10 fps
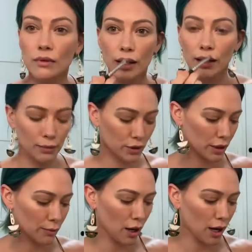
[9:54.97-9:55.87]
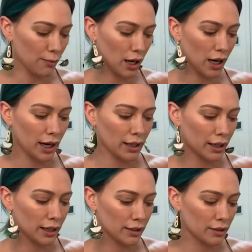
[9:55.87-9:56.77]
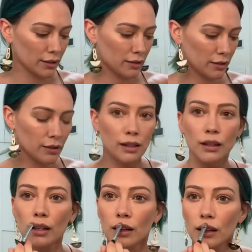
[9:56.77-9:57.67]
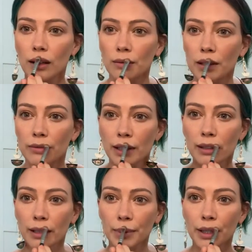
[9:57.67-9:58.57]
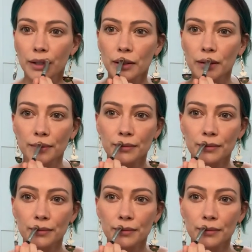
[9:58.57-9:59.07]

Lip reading: And I'm gonna pop a highlight above my lip here